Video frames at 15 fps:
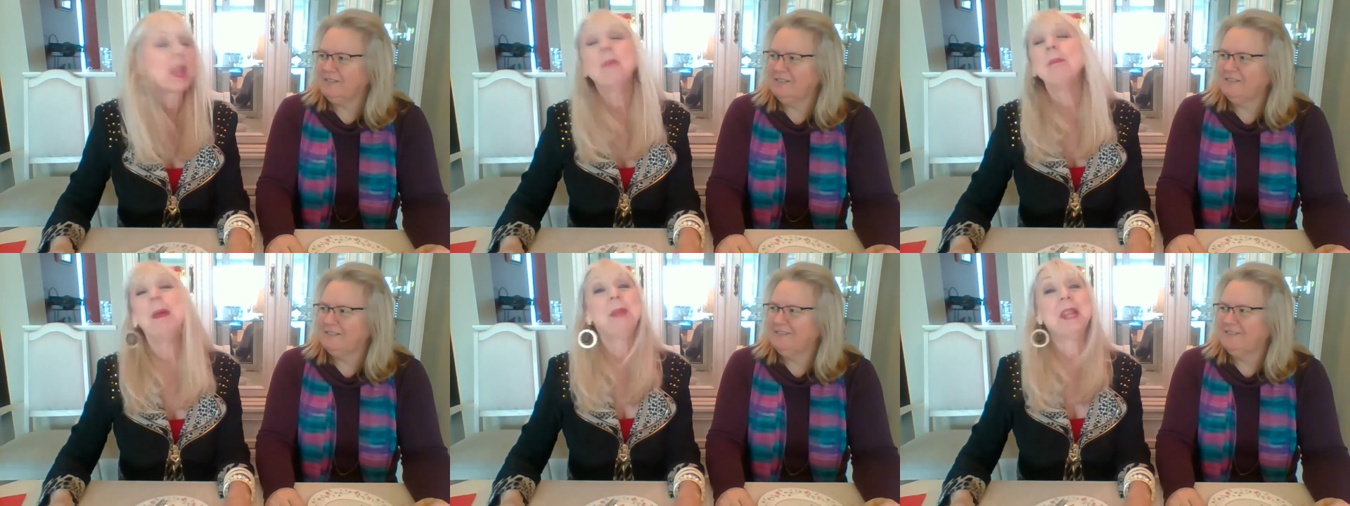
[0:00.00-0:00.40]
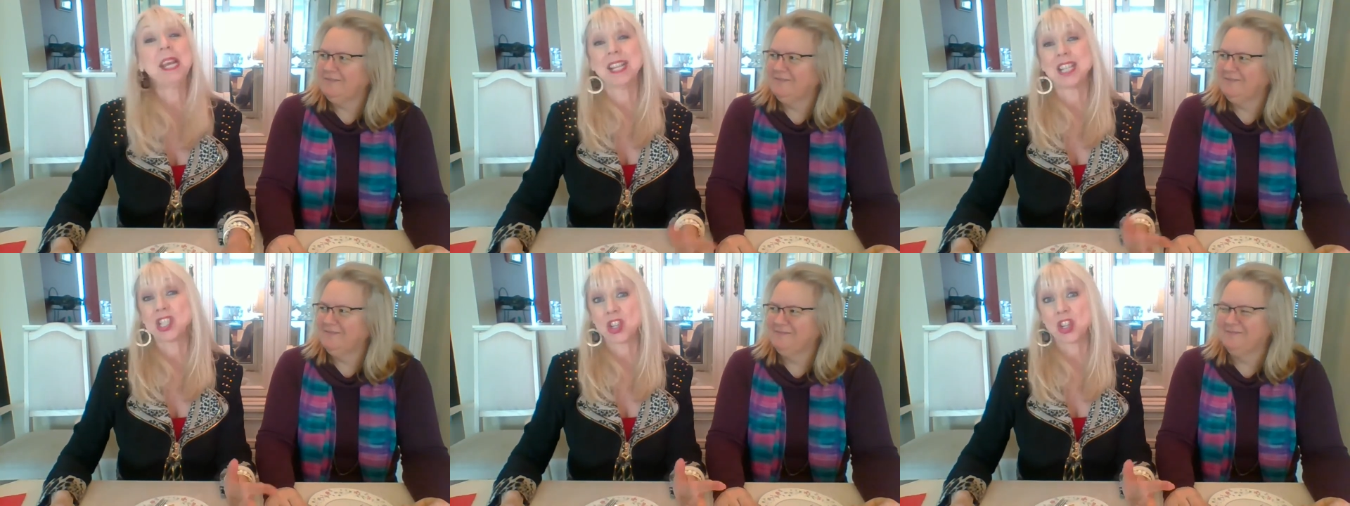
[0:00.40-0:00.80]
Speaker 1: Maybe they
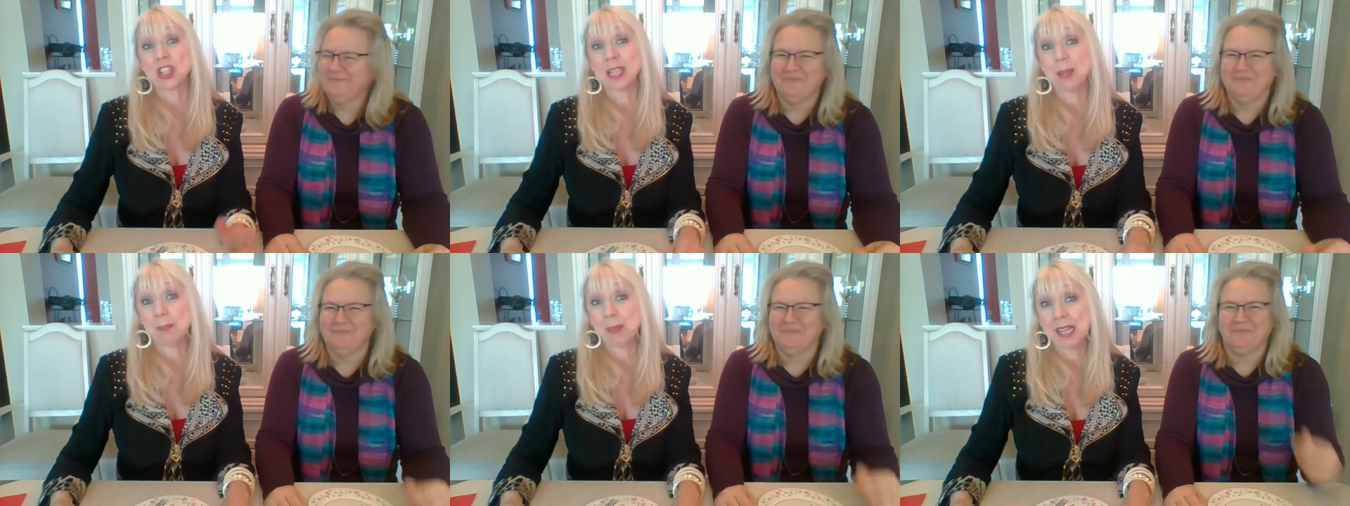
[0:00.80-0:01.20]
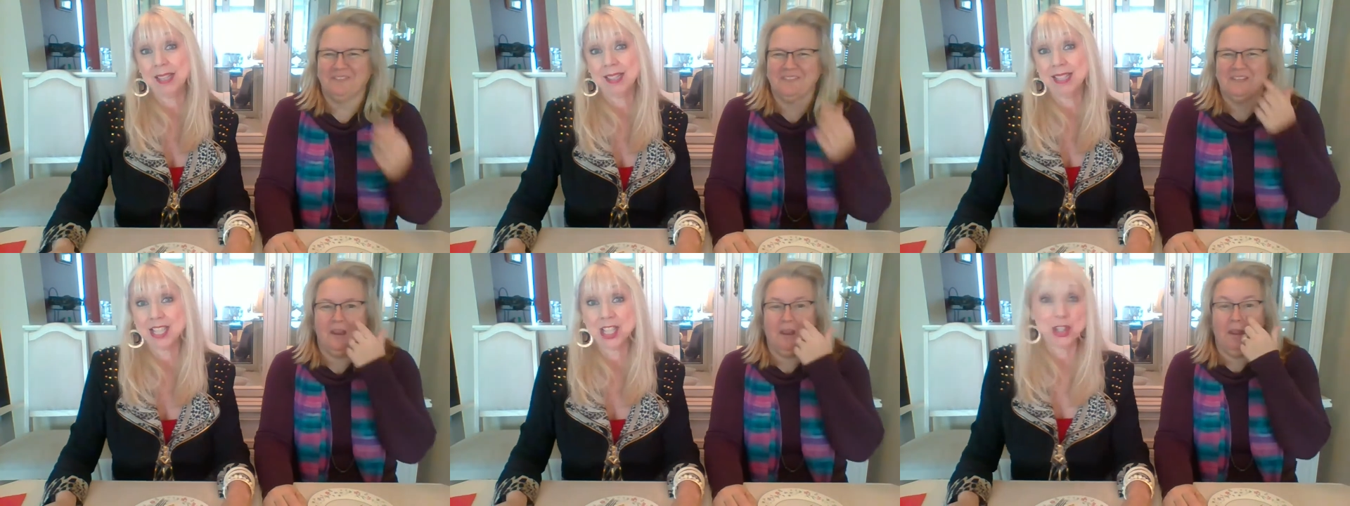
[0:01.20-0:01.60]
could start something in
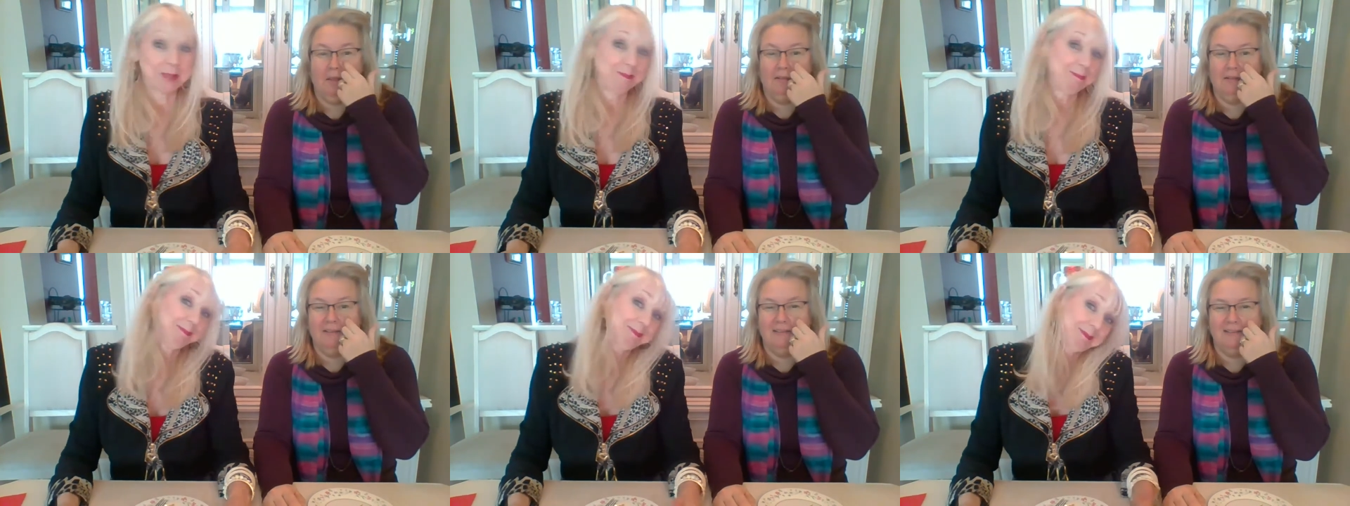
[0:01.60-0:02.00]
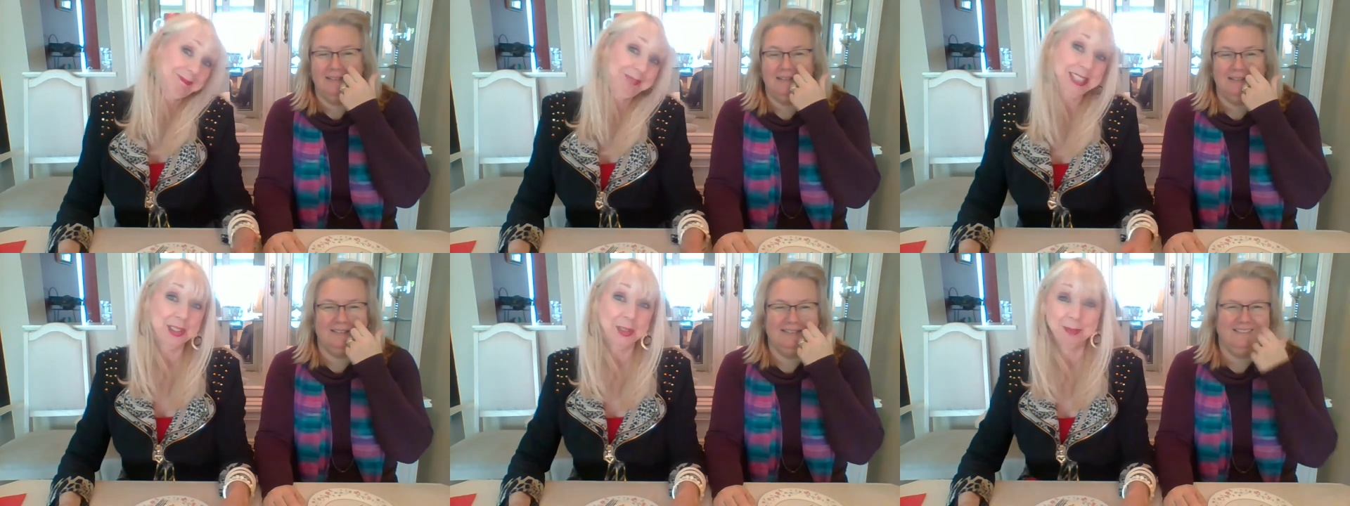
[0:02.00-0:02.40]
this year.
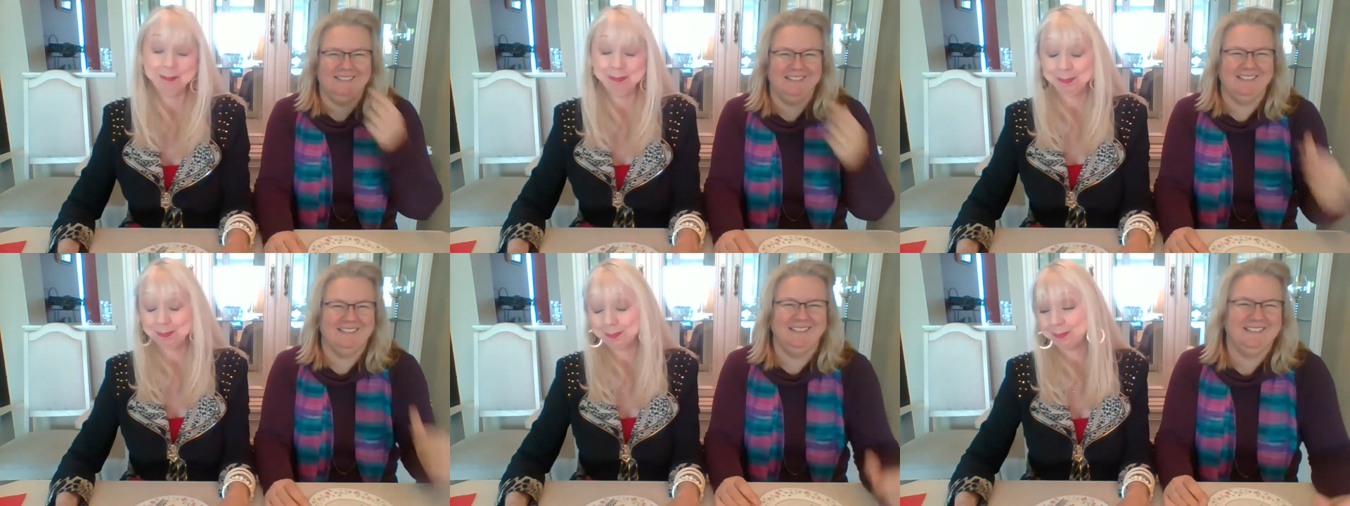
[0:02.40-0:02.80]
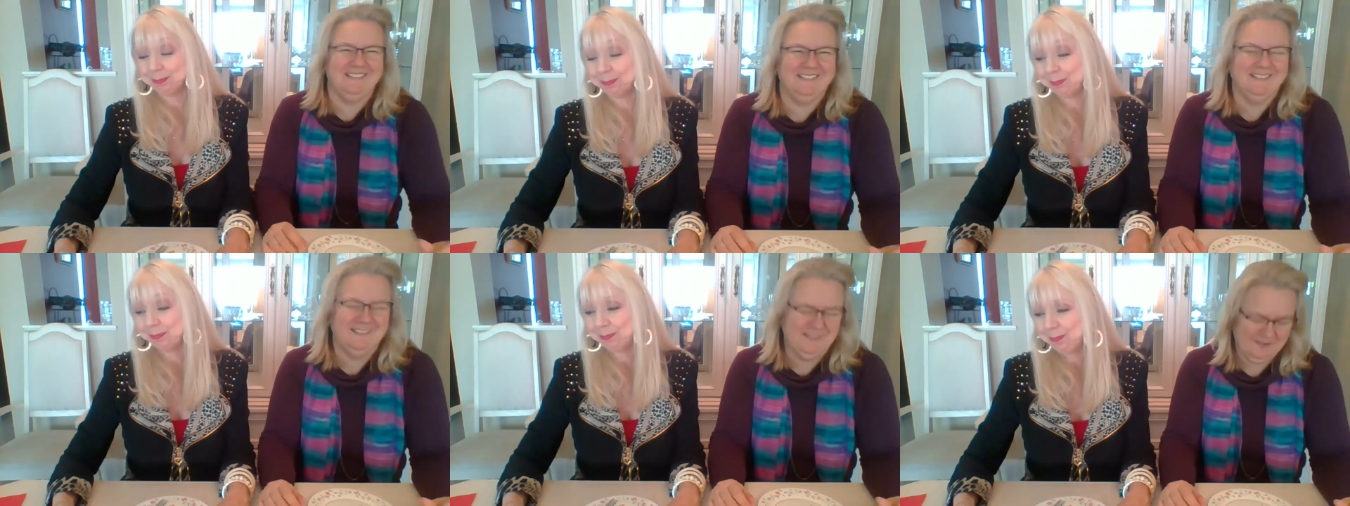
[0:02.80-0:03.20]

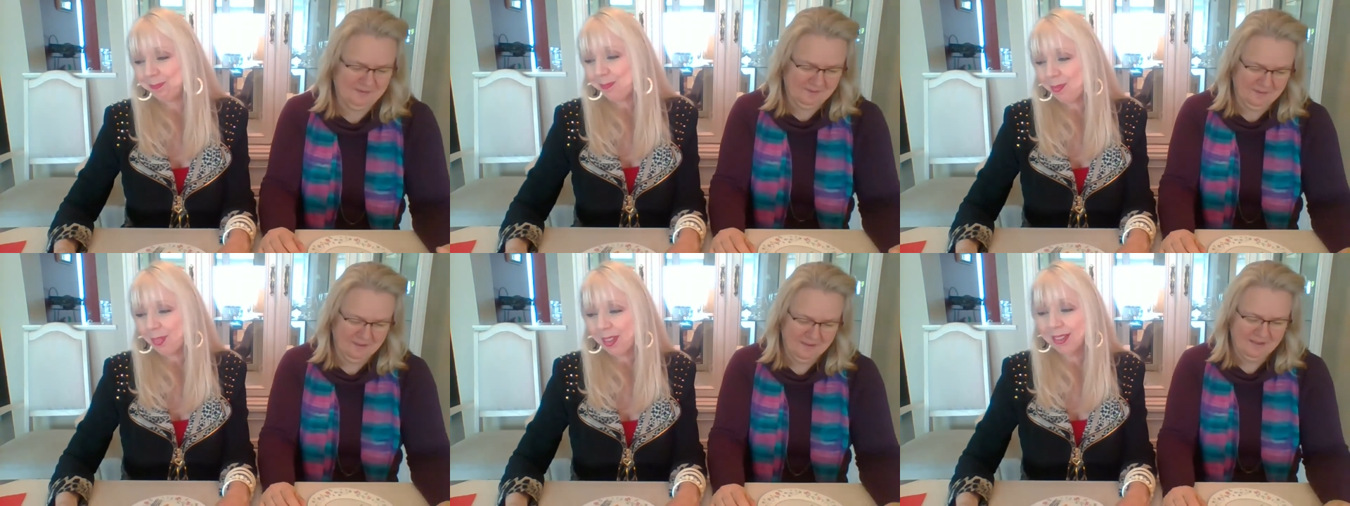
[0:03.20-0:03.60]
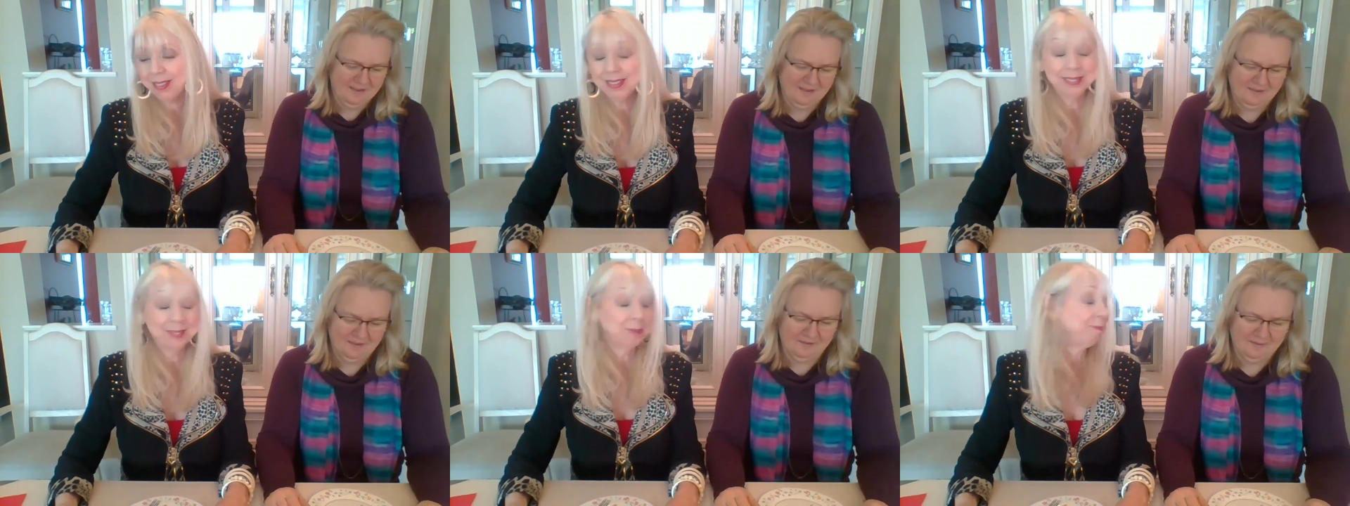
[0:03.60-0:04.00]

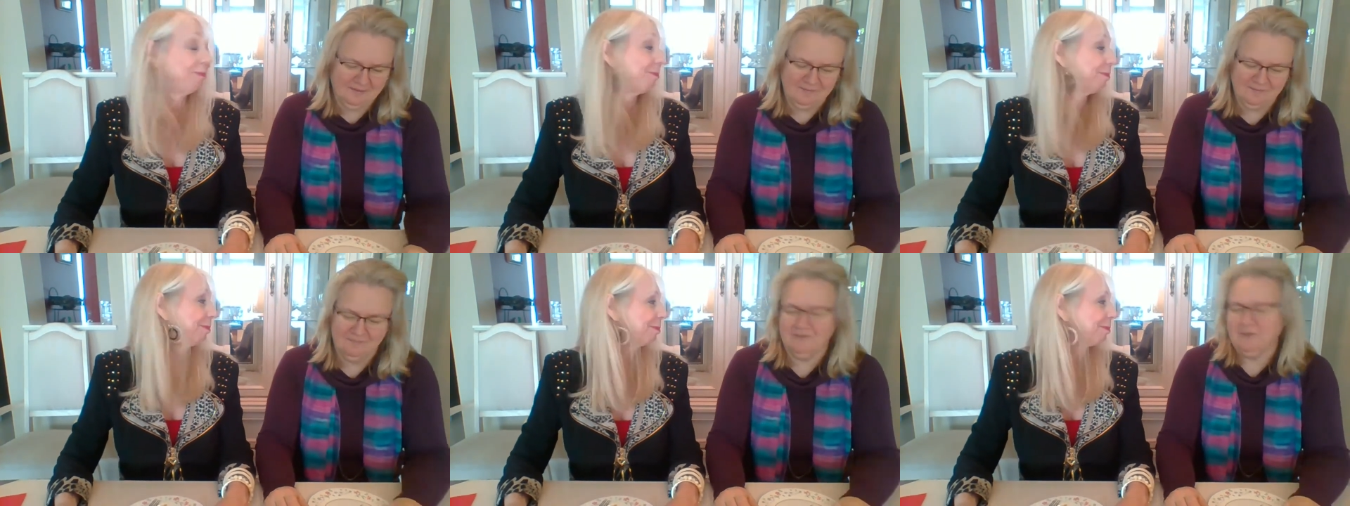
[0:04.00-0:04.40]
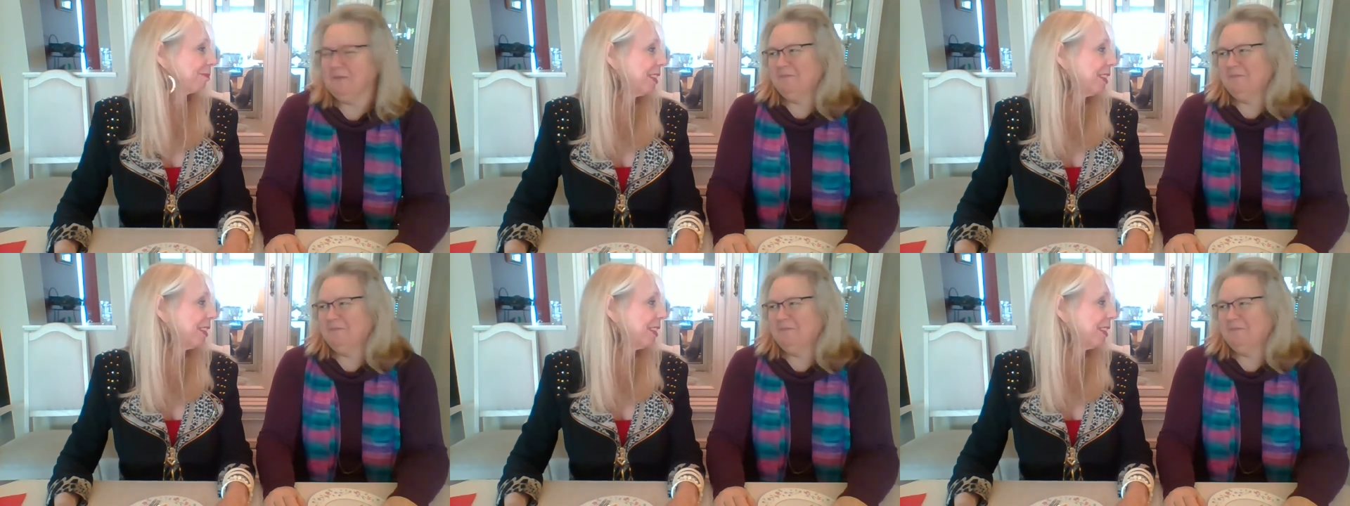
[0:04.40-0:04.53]
No.